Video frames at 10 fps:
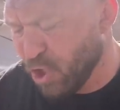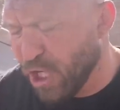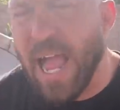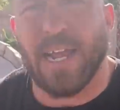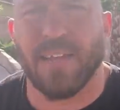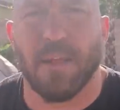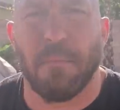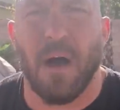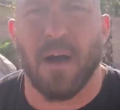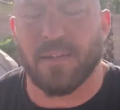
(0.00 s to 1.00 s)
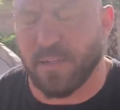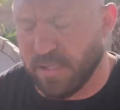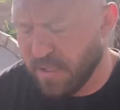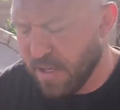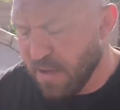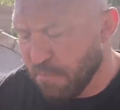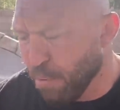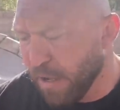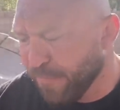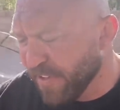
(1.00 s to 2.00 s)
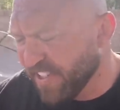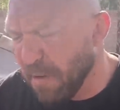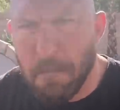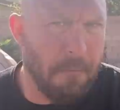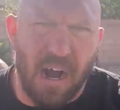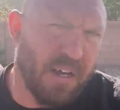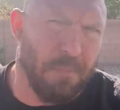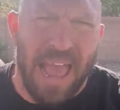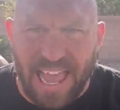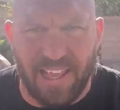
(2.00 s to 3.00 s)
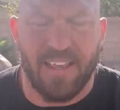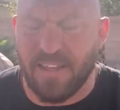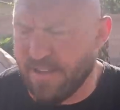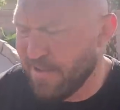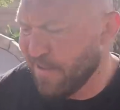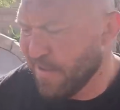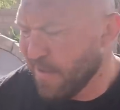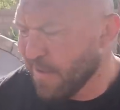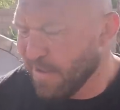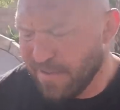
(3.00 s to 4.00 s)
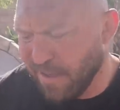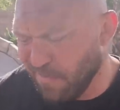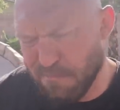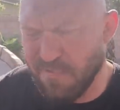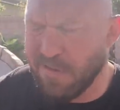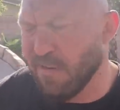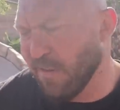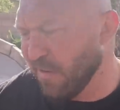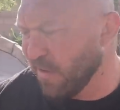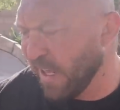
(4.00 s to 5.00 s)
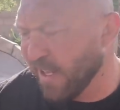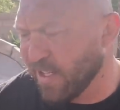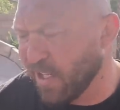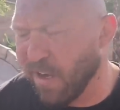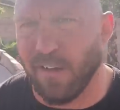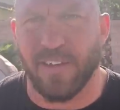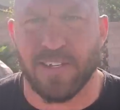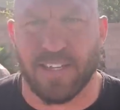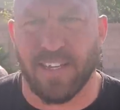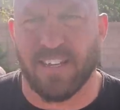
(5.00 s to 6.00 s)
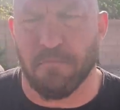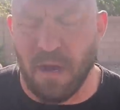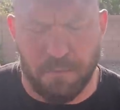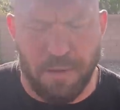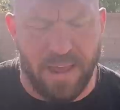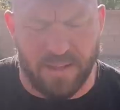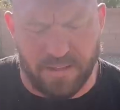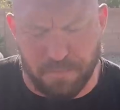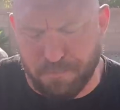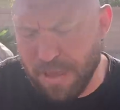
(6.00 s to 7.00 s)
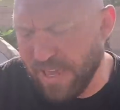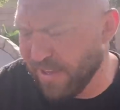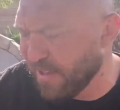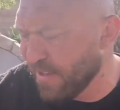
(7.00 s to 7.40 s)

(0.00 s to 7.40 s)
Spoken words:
Jack-in-the-Box breakfast mukbang. Is that what you kids call these things? Mukbangs. Bang.